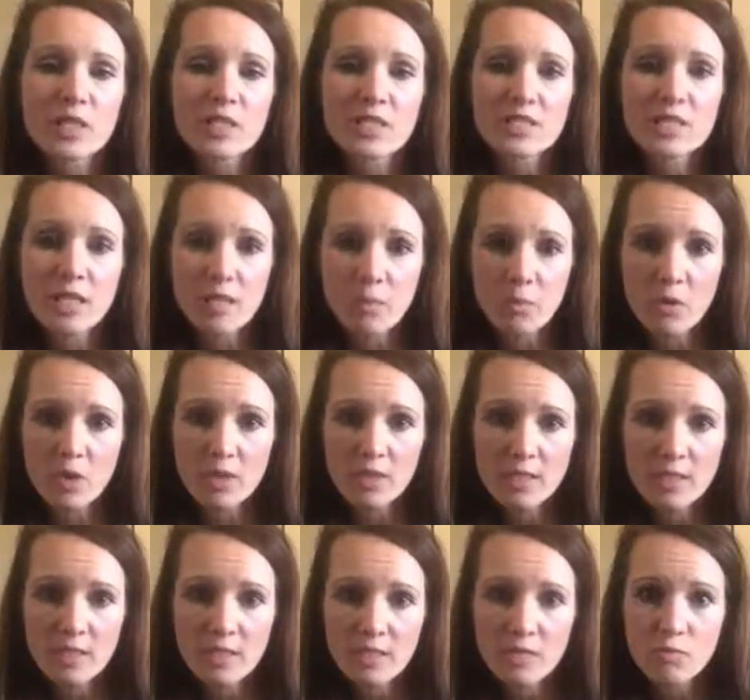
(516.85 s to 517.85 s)
state
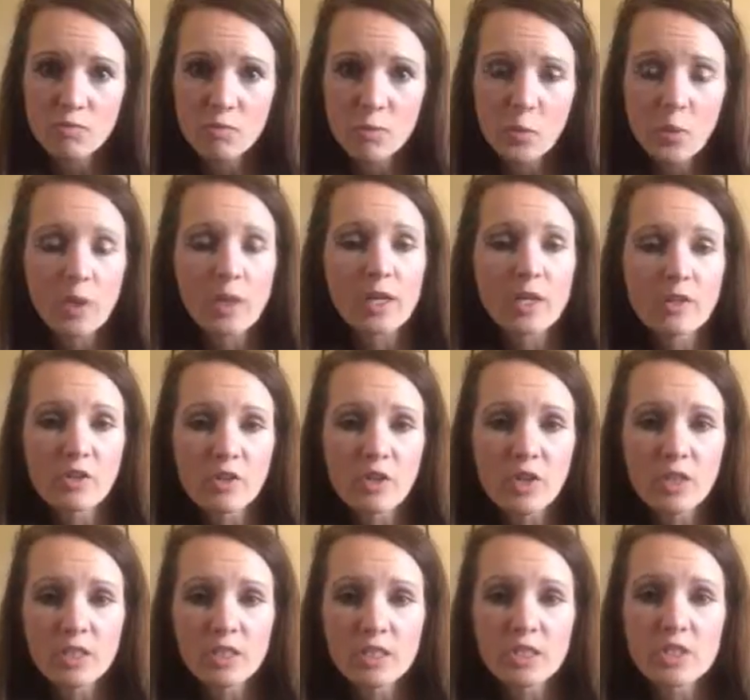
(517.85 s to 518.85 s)
process for
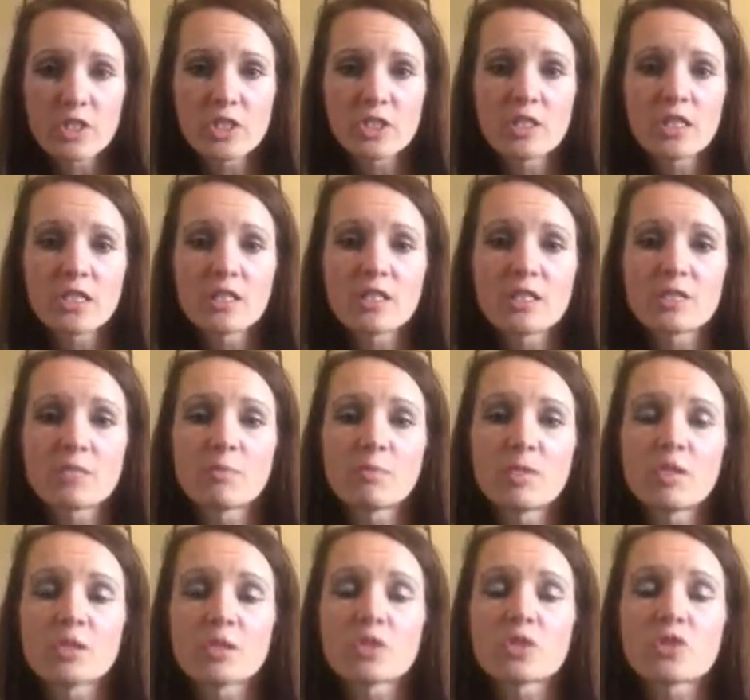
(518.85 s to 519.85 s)
kindergarten this year, and it has
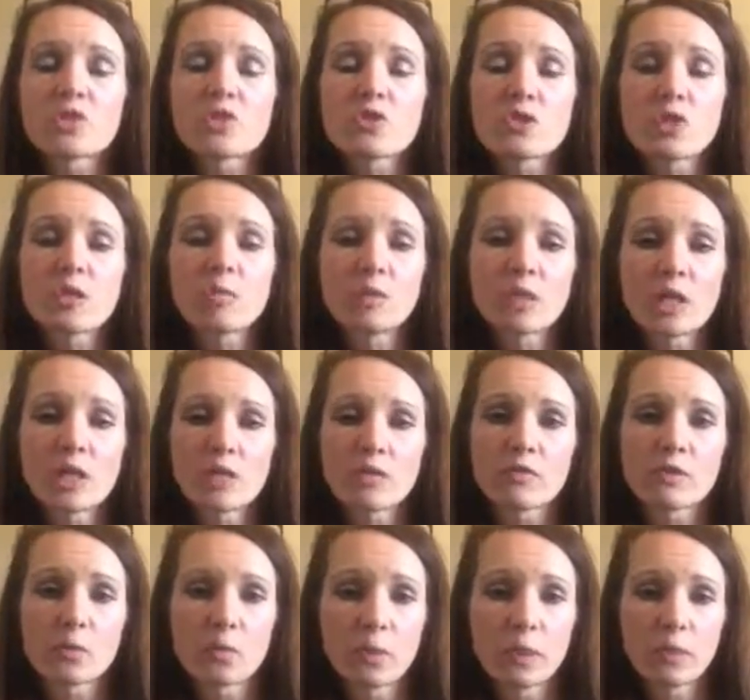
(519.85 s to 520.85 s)
been extremely
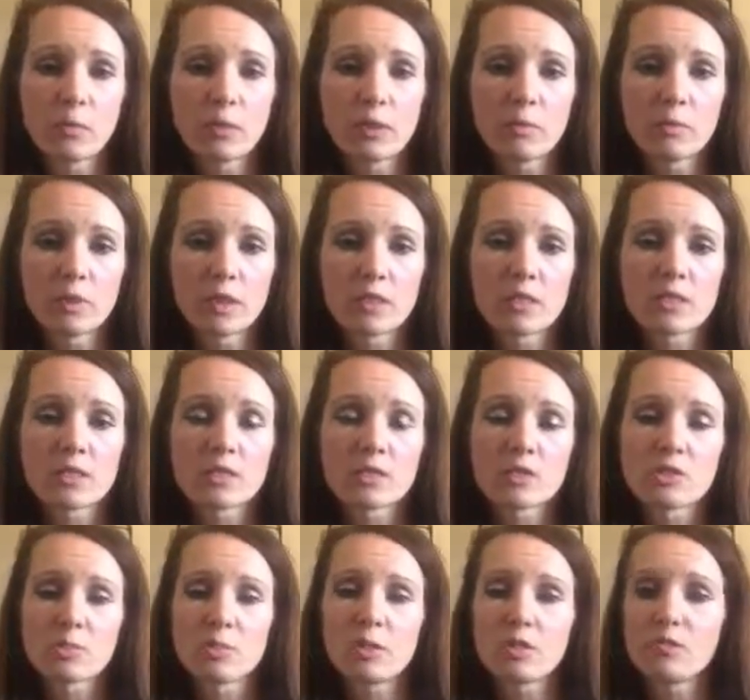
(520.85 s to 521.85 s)
overwhelming because
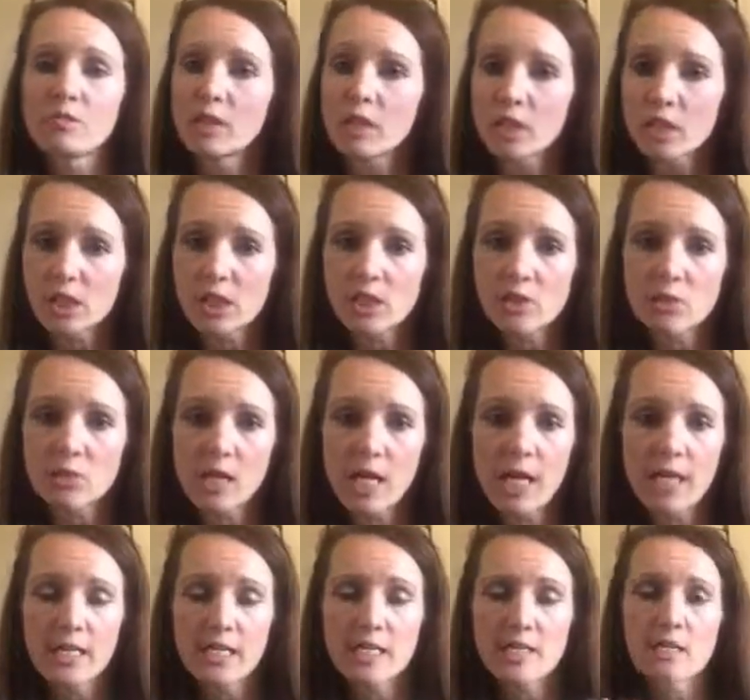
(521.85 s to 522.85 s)
there's been very little
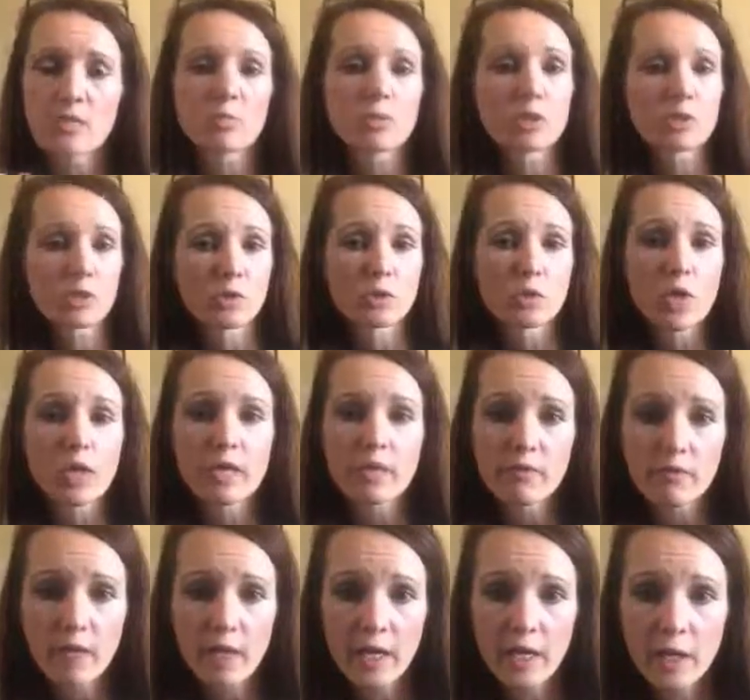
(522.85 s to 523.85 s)
guidance and we're still trying to
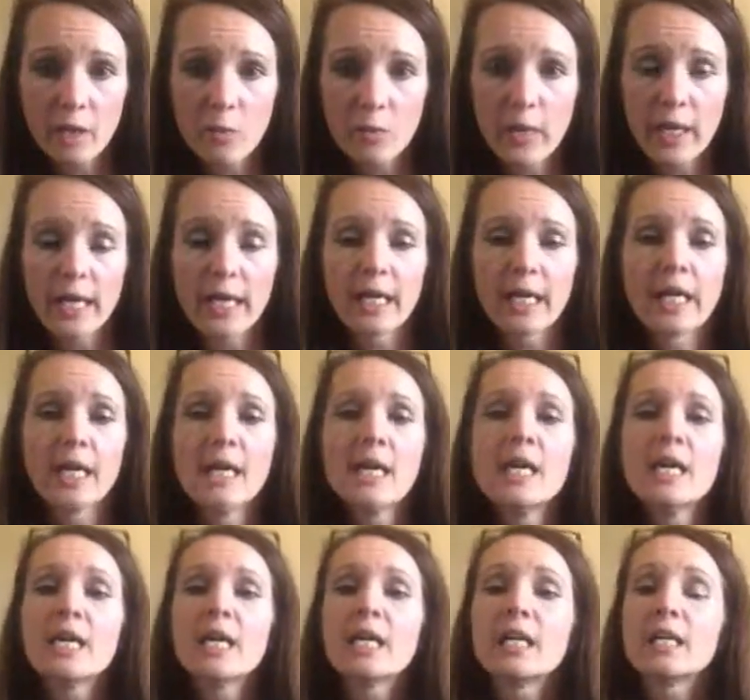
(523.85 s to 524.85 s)
find our way.
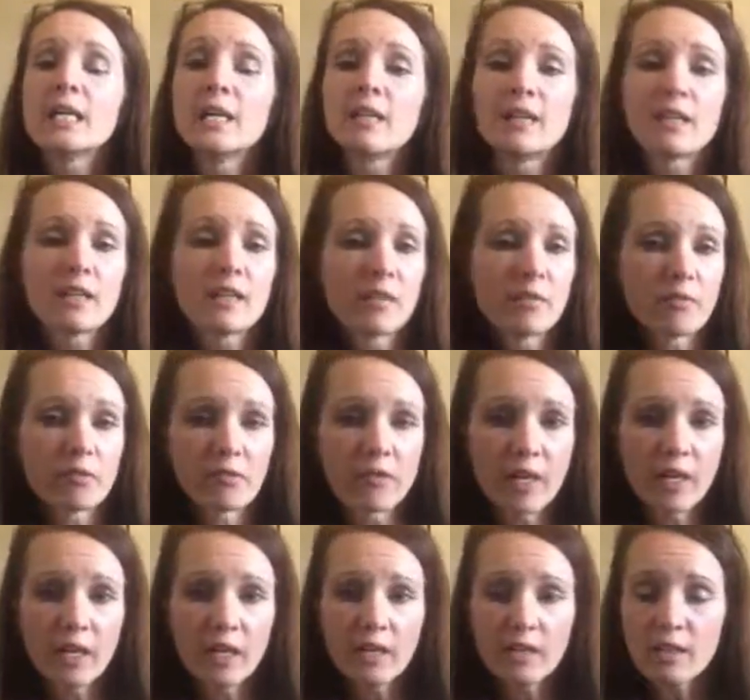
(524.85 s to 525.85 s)
It ended up
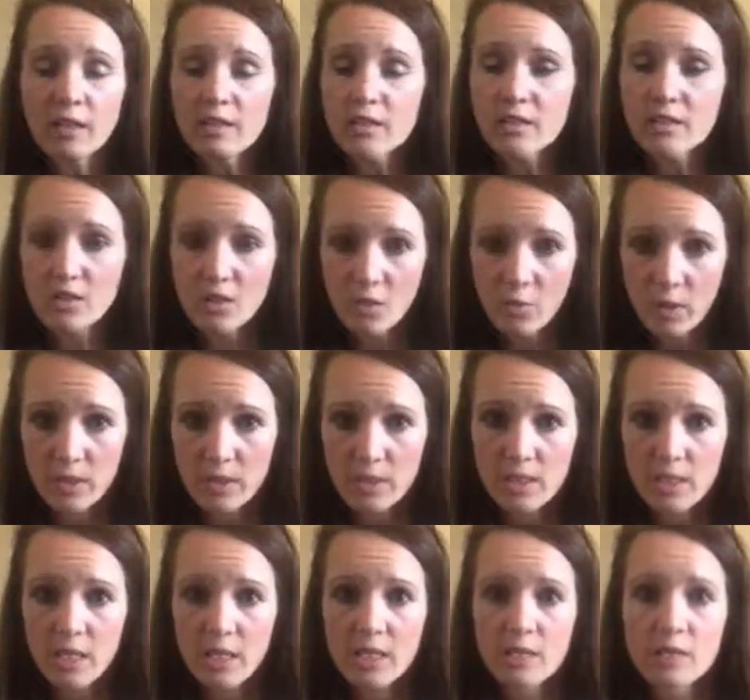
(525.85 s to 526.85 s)
fine, as it always
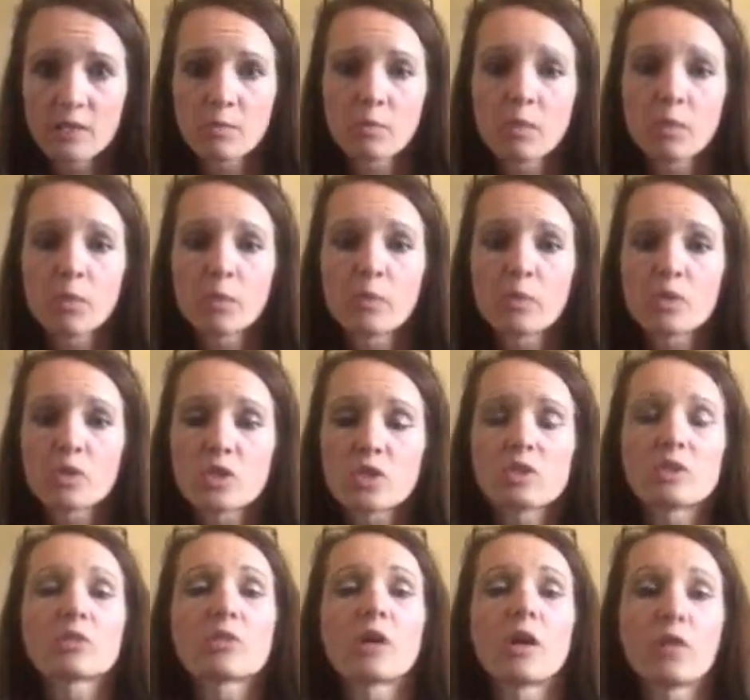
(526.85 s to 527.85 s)
does, but we were
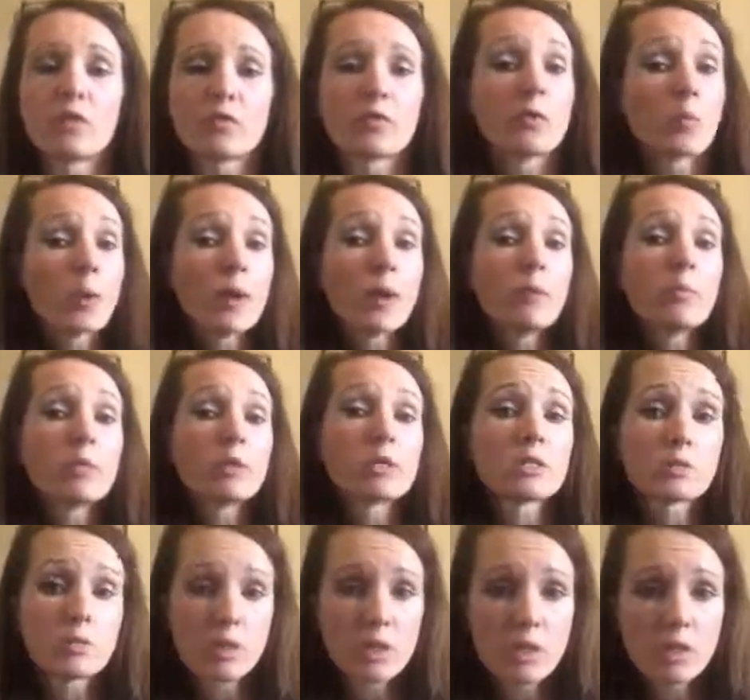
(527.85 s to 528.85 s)
just overwhelmed
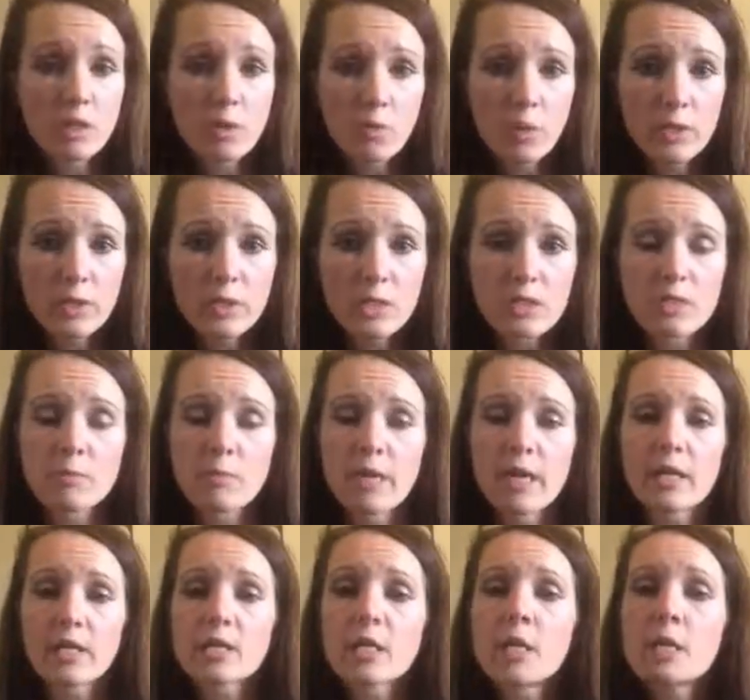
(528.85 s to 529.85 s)
because we didn't know what to
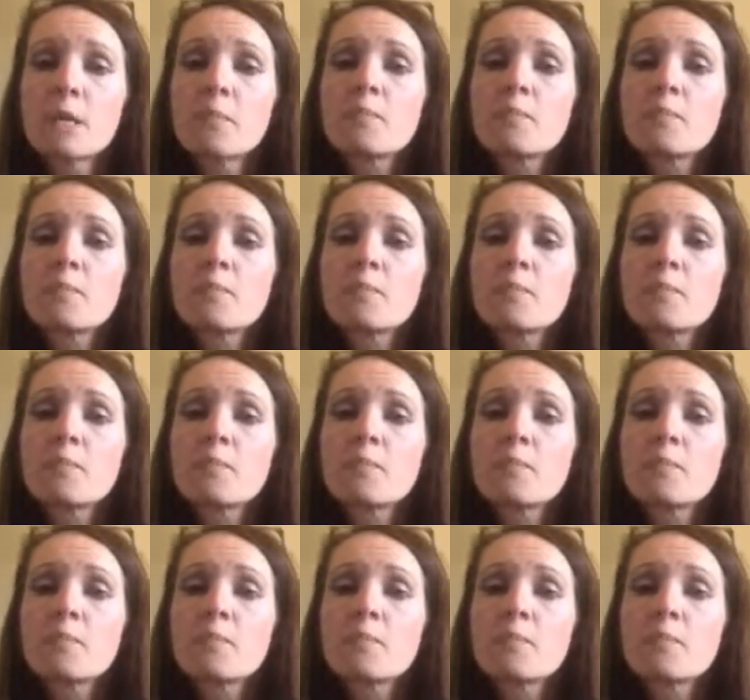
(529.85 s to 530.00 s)
expect.